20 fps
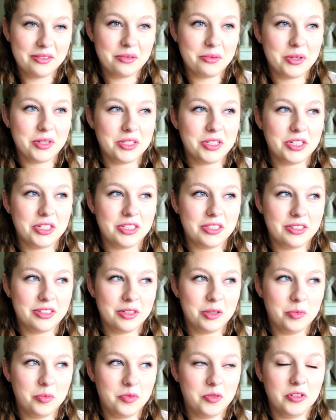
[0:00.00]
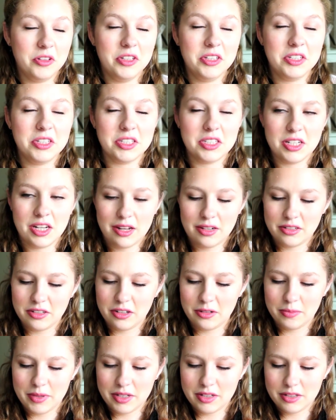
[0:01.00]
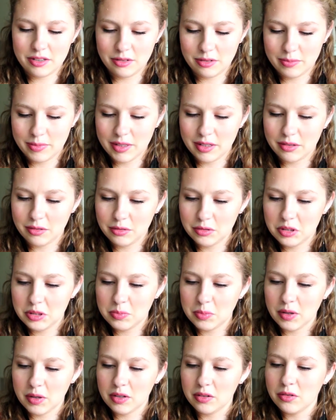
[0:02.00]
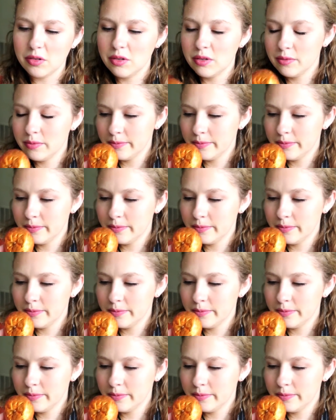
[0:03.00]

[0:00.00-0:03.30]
which hopefully does not turn me into a big old sparkle.